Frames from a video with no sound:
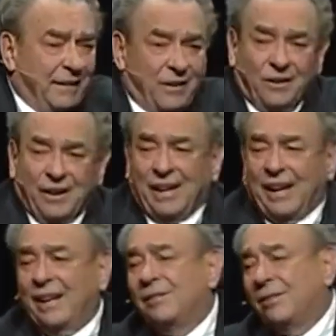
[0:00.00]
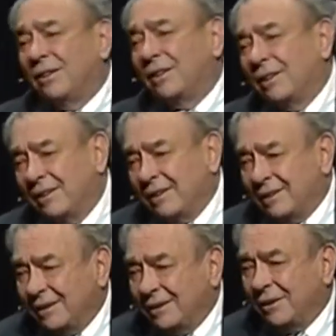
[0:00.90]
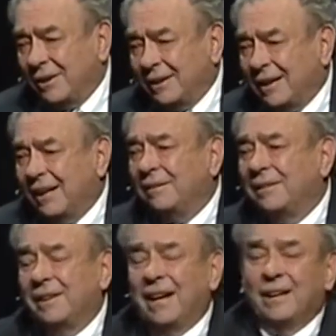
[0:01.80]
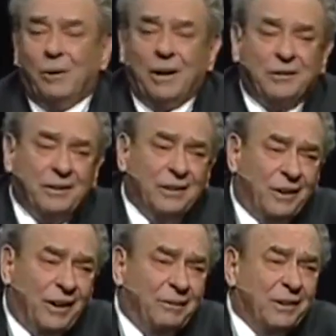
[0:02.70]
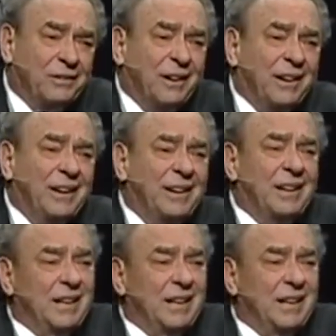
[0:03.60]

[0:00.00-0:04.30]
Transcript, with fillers: the only answer you can give to that question is obviously